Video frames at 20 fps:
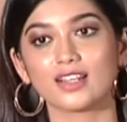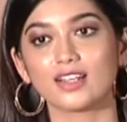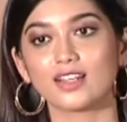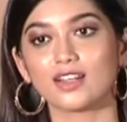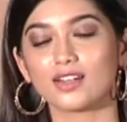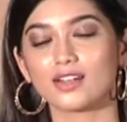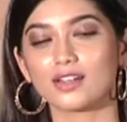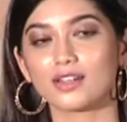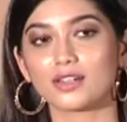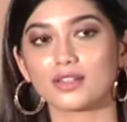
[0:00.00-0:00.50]

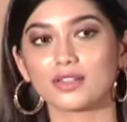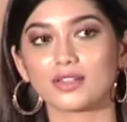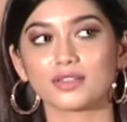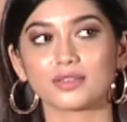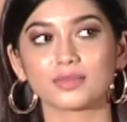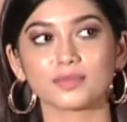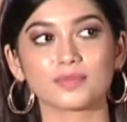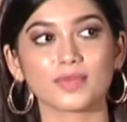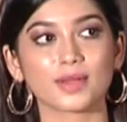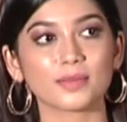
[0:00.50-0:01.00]

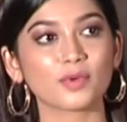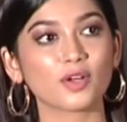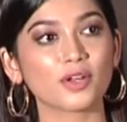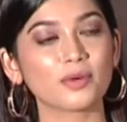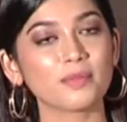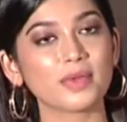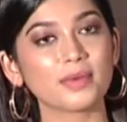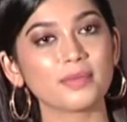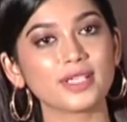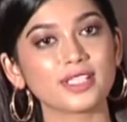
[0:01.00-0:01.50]
I'm going
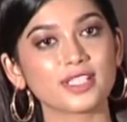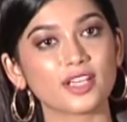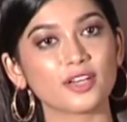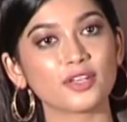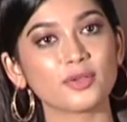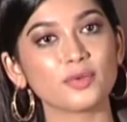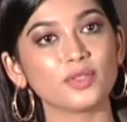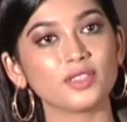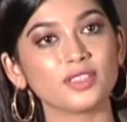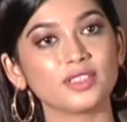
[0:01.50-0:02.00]
to maybe tell
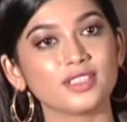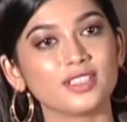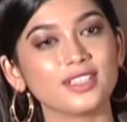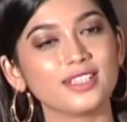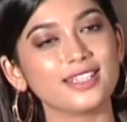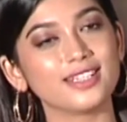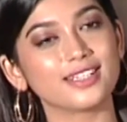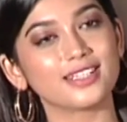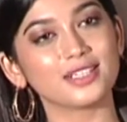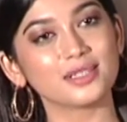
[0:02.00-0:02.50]
you a
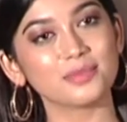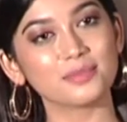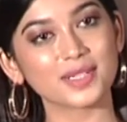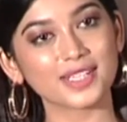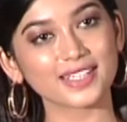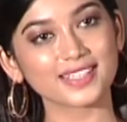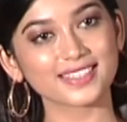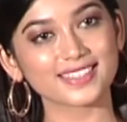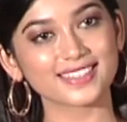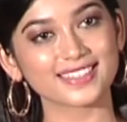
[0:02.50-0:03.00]
little
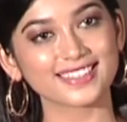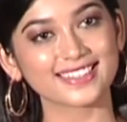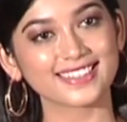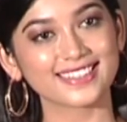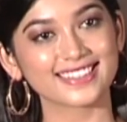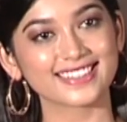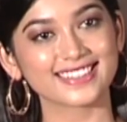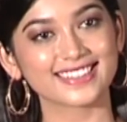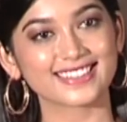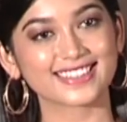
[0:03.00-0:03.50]
bit
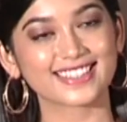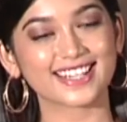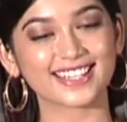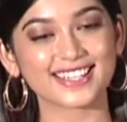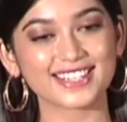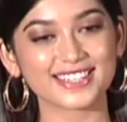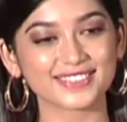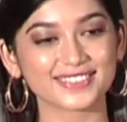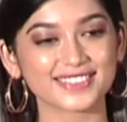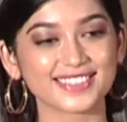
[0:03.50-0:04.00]
to
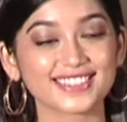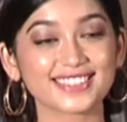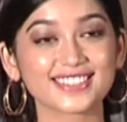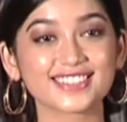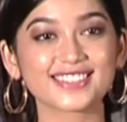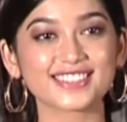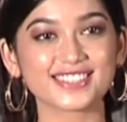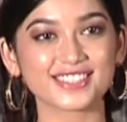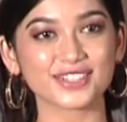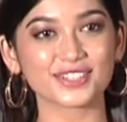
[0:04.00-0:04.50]
kind of
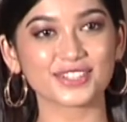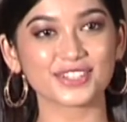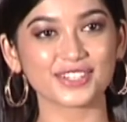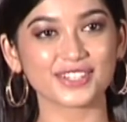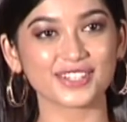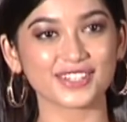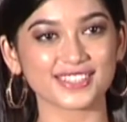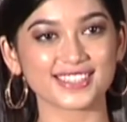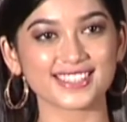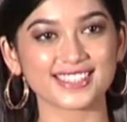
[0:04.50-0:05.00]
increase your
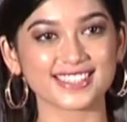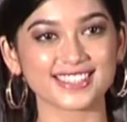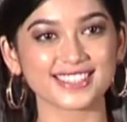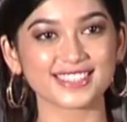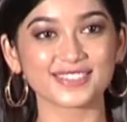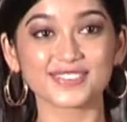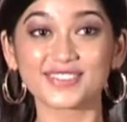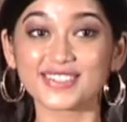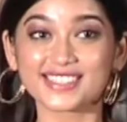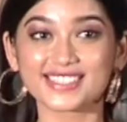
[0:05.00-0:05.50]
curiosity
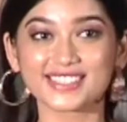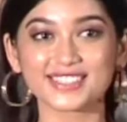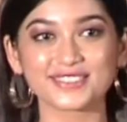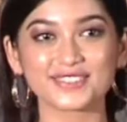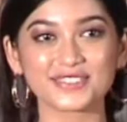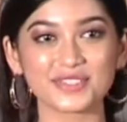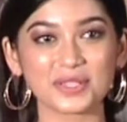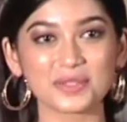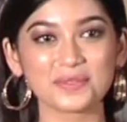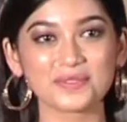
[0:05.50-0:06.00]
towards the
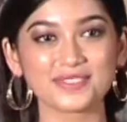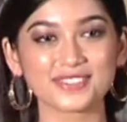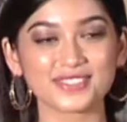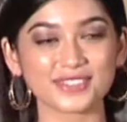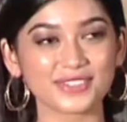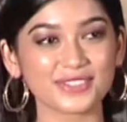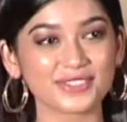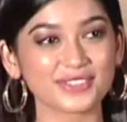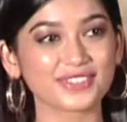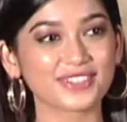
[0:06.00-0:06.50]
film.
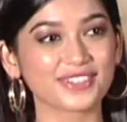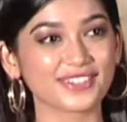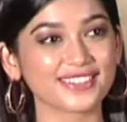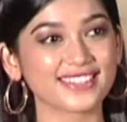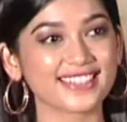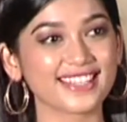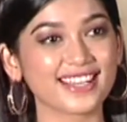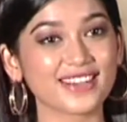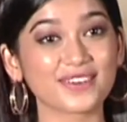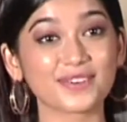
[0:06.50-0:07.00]
So you go
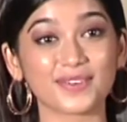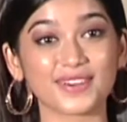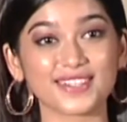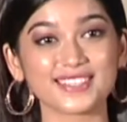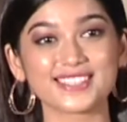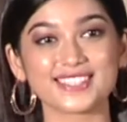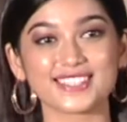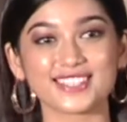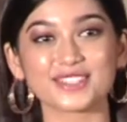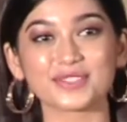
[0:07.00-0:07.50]
there,
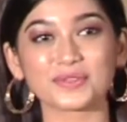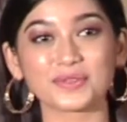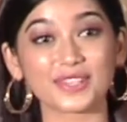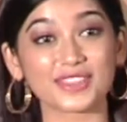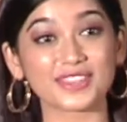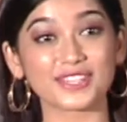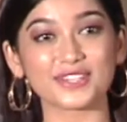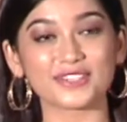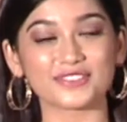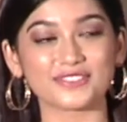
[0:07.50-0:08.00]
watch it
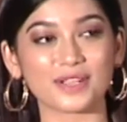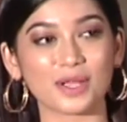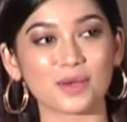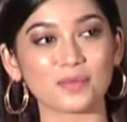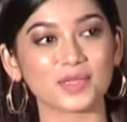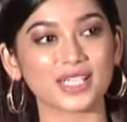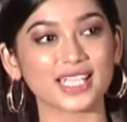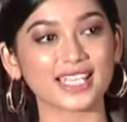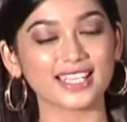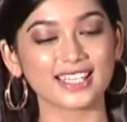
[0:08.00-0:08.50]
with your
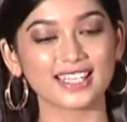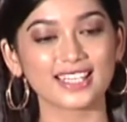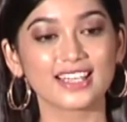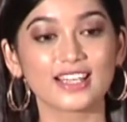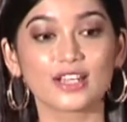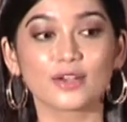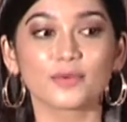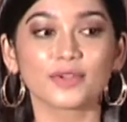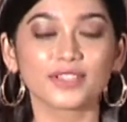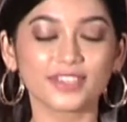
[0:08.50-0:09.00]
family.
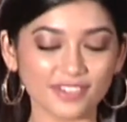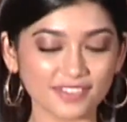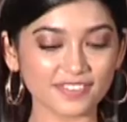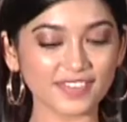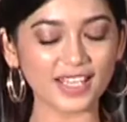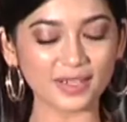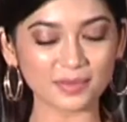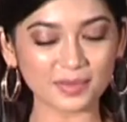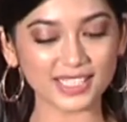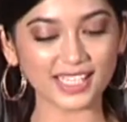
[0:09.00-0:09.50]
With your
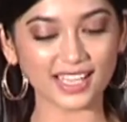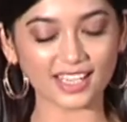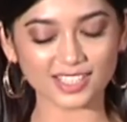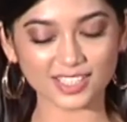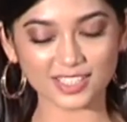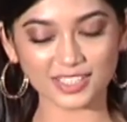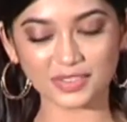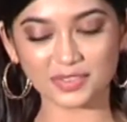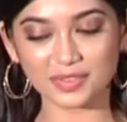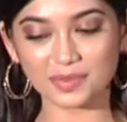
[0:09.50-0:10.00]
family
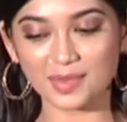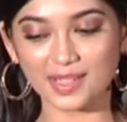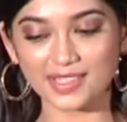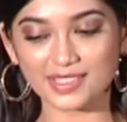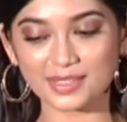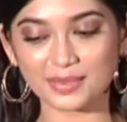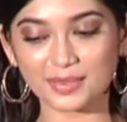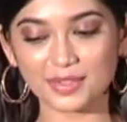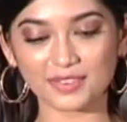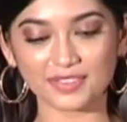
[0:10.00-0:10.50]
actually
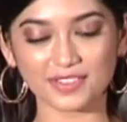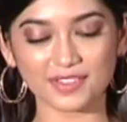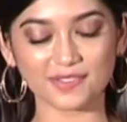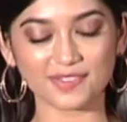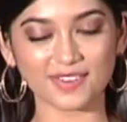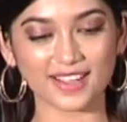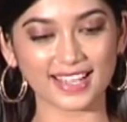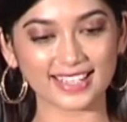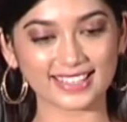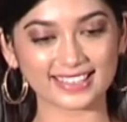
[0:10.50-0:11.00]
reminds me of the
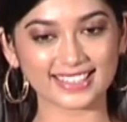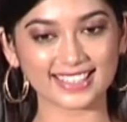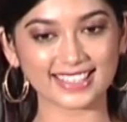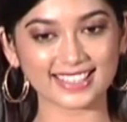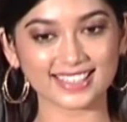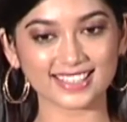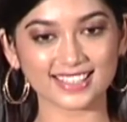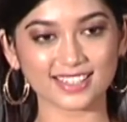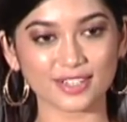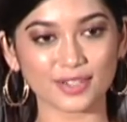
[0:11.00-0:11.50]
fact
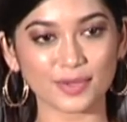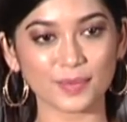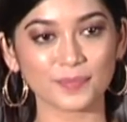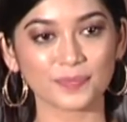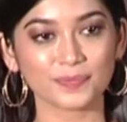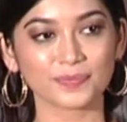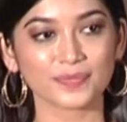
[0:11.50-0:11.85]
that